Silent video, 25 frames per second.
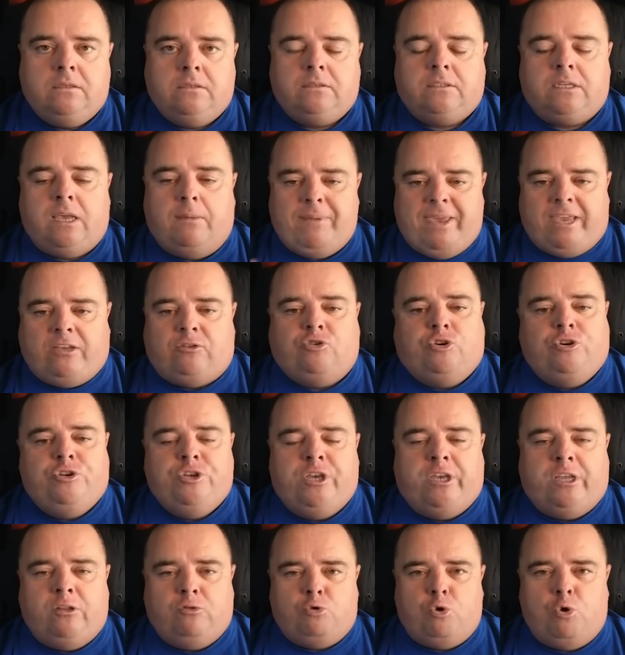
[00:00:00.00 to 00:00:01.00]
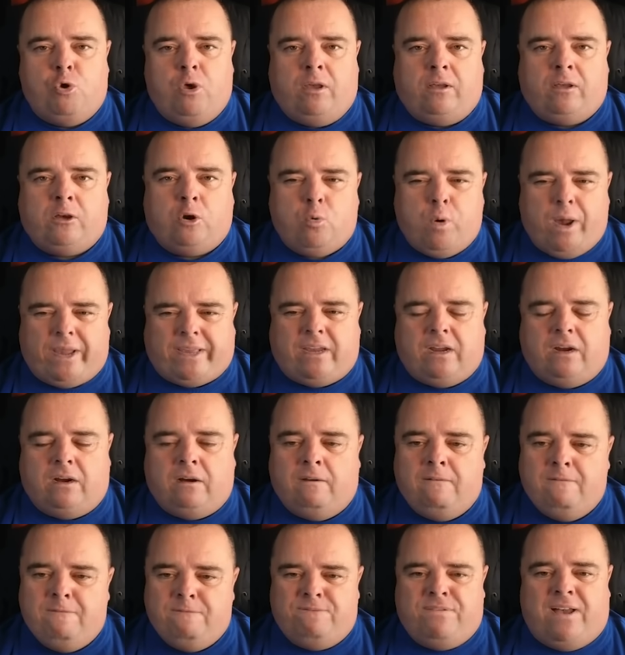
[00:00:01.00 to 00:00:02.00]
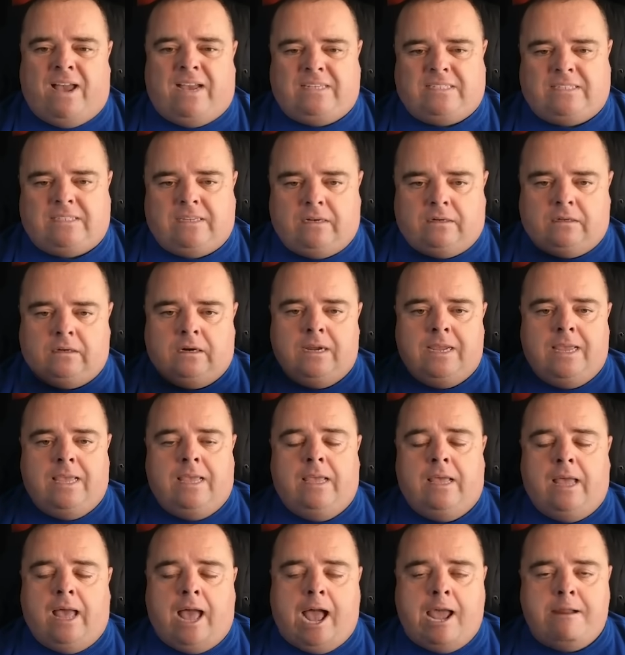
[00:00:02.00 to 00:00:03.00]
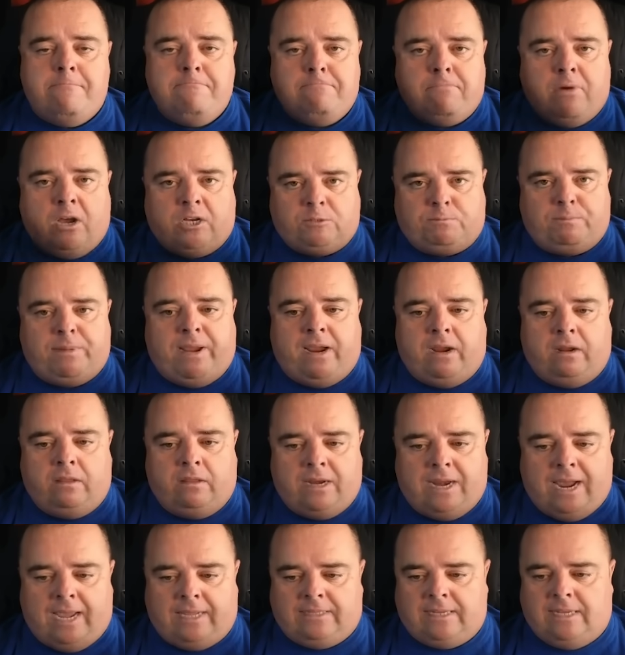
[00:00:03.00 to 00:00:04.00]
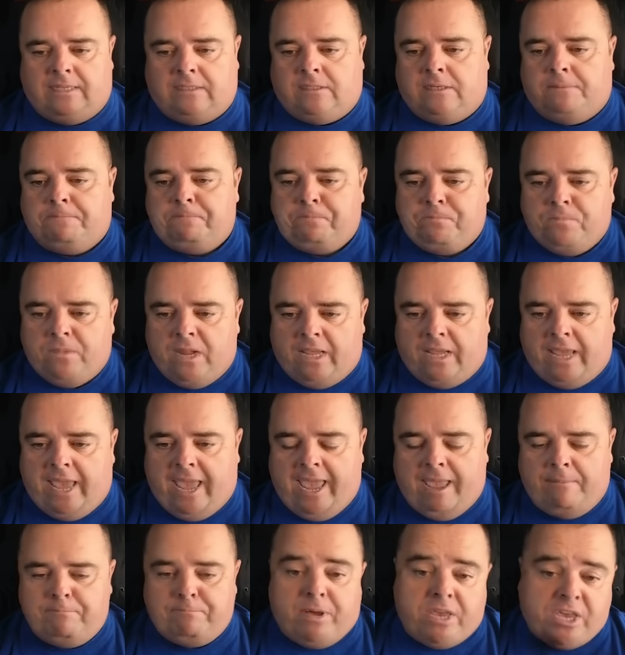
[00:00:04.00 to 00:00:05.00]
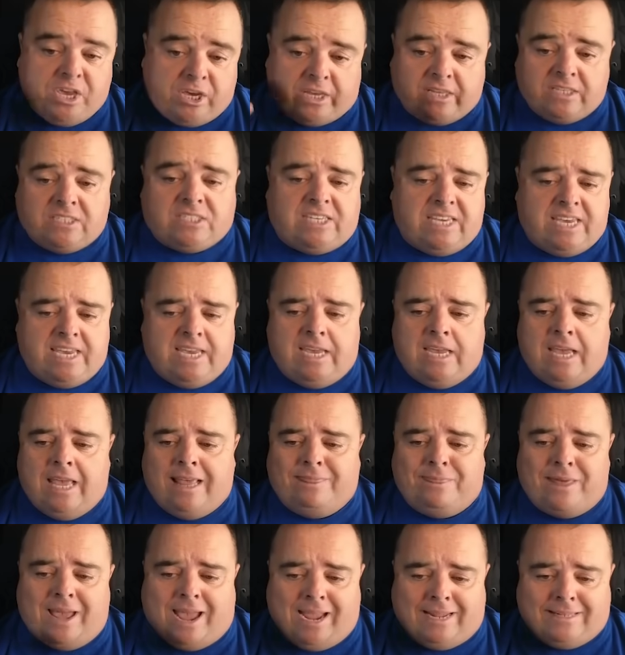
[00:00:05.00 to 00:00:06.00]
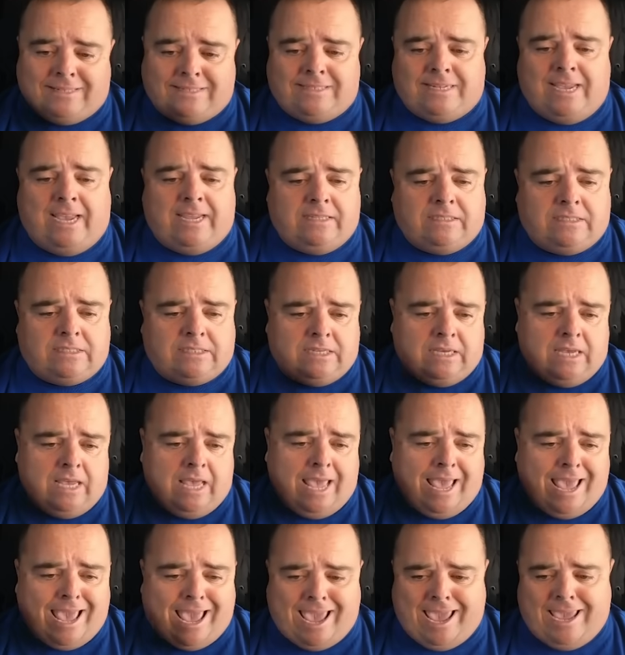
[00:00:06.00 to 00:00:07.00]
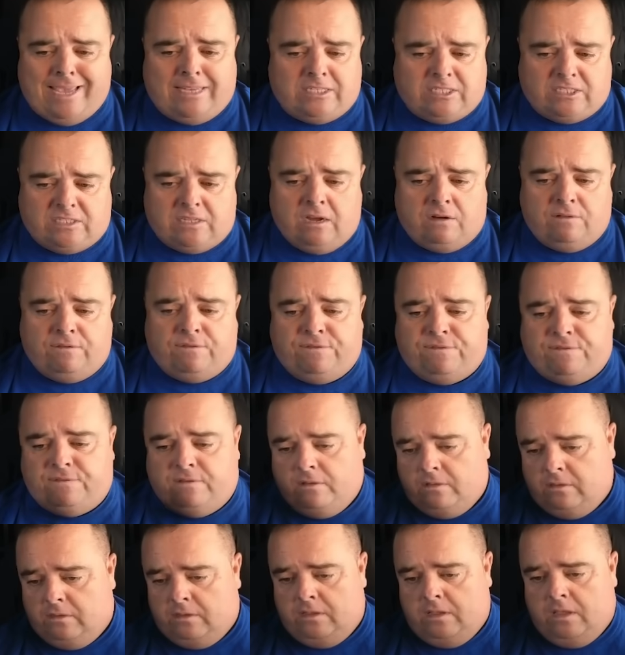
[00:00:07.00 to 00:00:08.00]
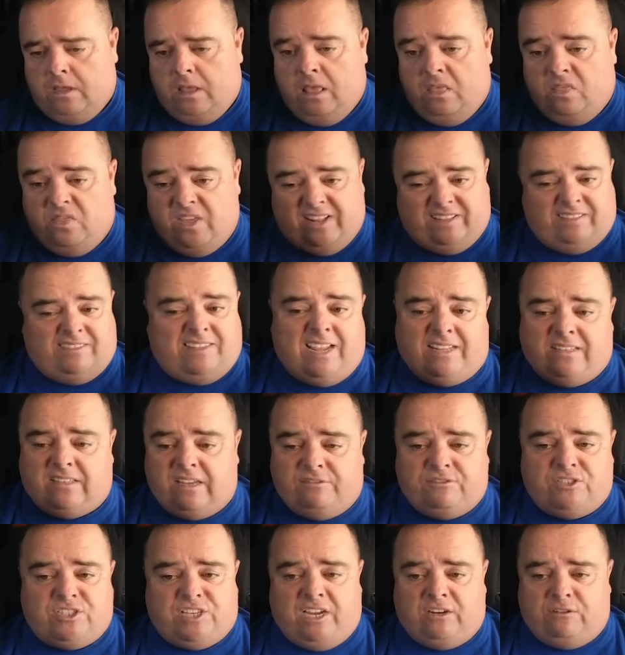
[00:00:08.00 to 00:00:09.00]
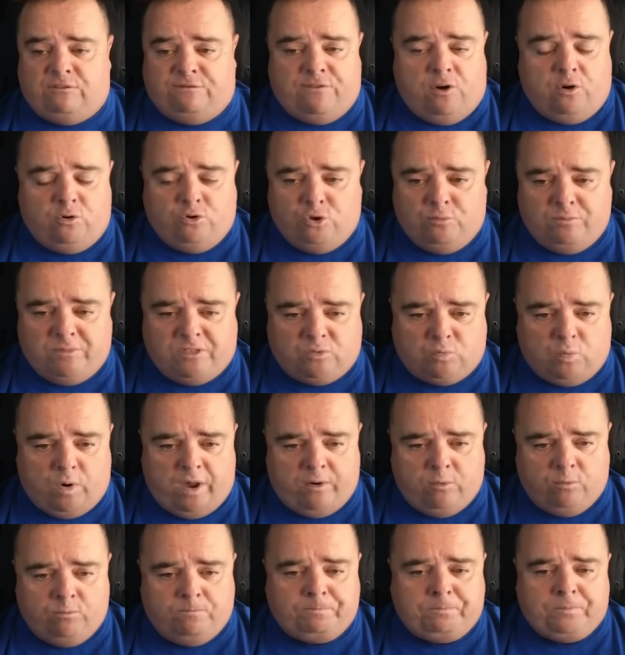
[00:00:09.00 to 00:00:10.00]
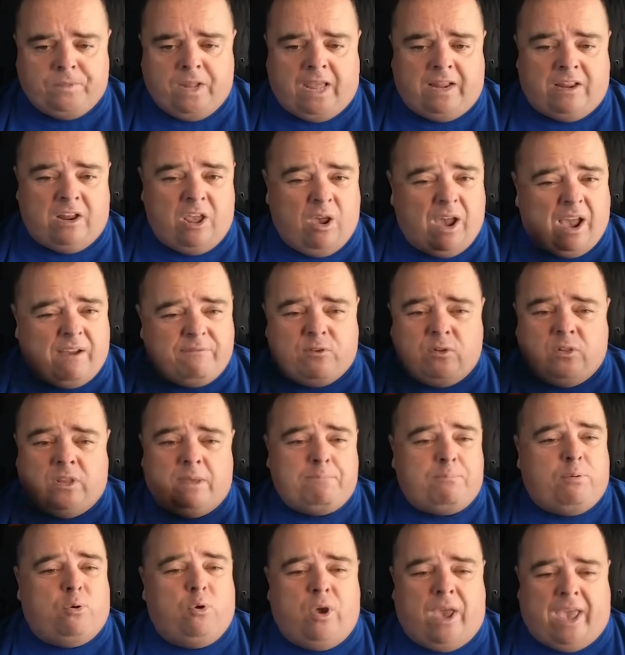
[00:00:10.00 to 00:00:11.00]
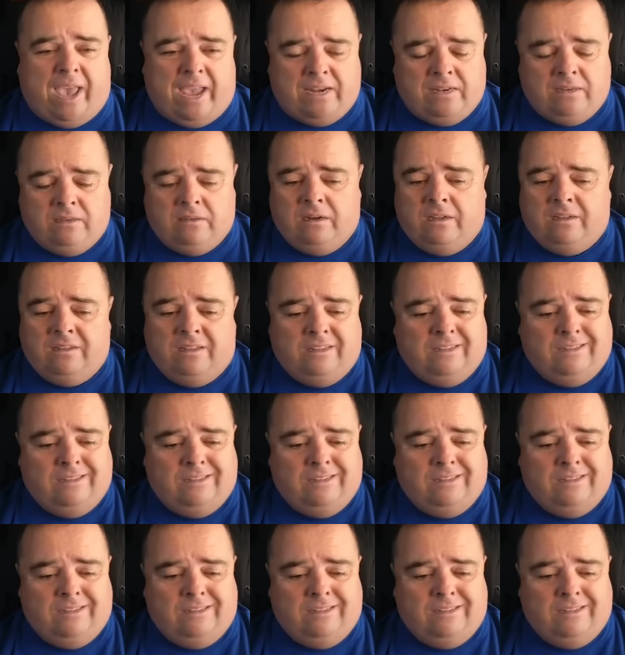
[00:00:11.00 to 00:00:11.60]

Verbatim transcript: to make sure you can do it quicker, faster, and much better than I did. Uh, but you can see that I did hit stuff that did have search volume as well. Now, I've only put in